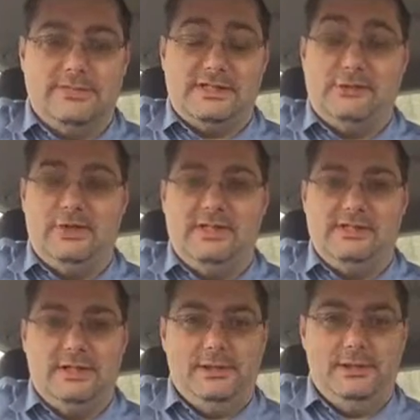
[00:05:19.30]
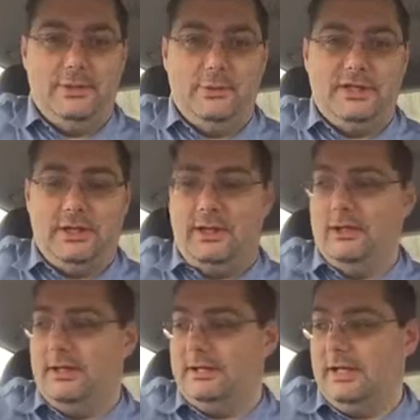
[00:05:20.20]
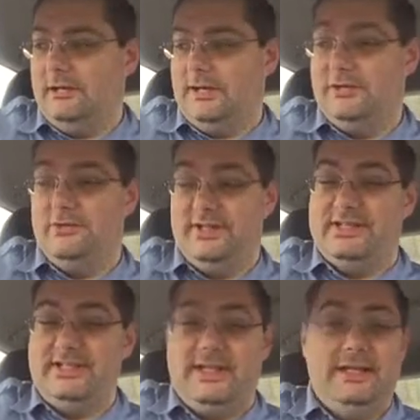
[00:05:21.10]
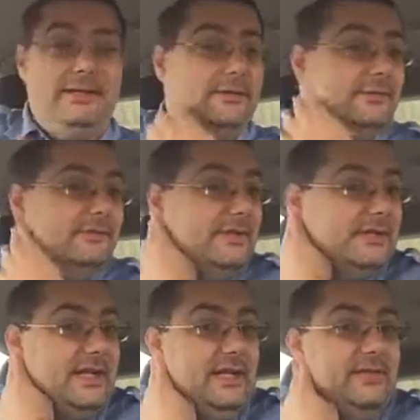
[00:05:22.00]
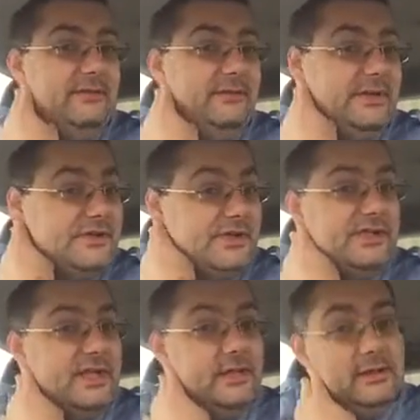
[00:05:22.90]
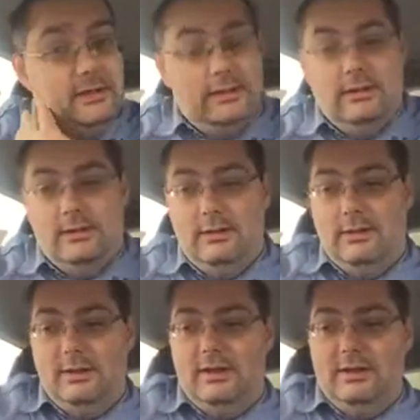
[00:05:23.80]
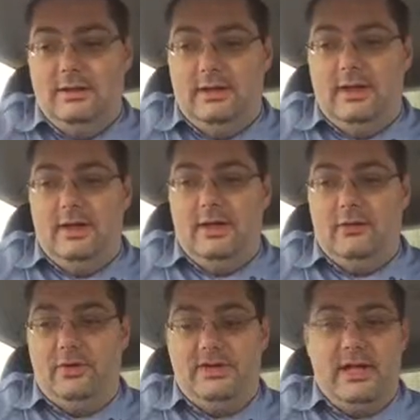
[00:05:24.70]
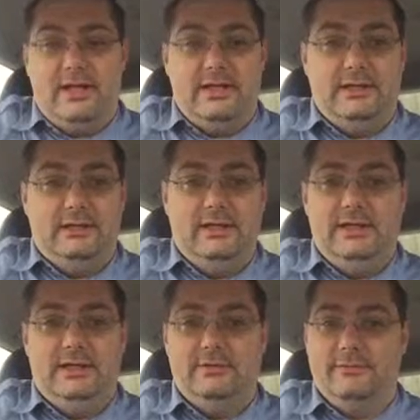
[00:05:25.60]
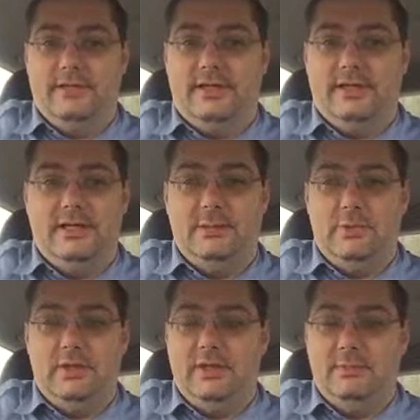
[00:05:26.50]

That's crazy. You know, a car that could do this kind of efficiency, or in that kind of league for that kind of money.